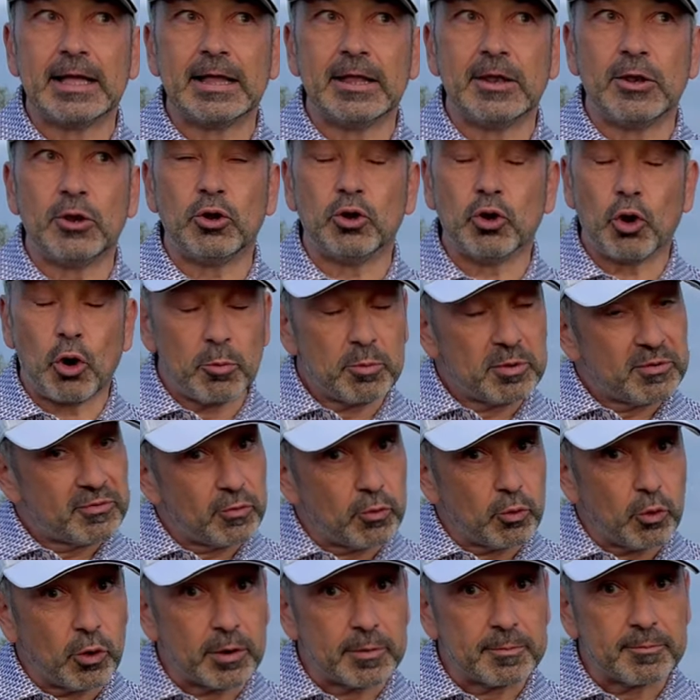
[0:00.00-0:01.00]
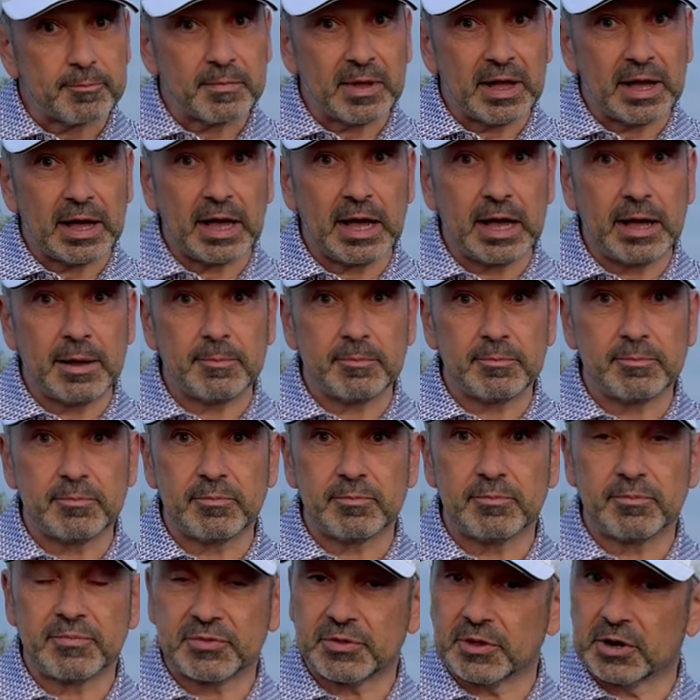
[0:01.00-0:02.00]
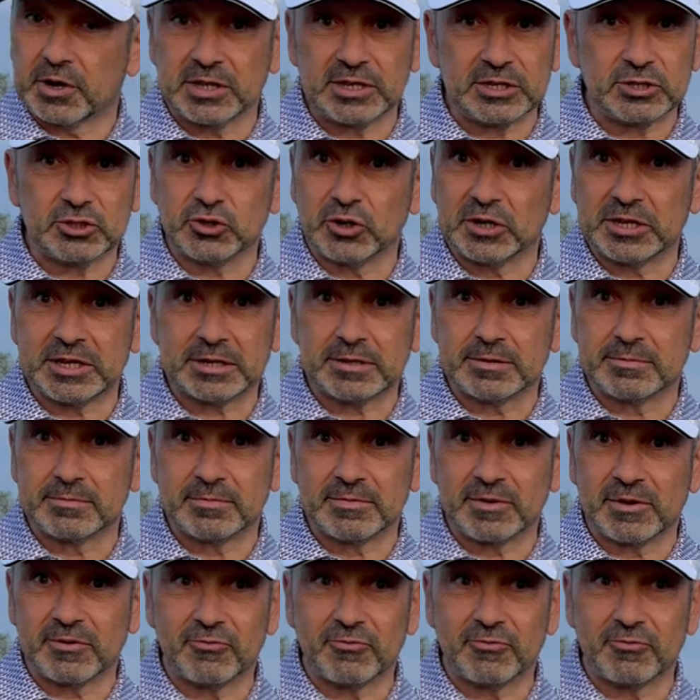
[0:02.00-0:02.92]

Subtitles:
Not before. Thoroughly enjoyed it. A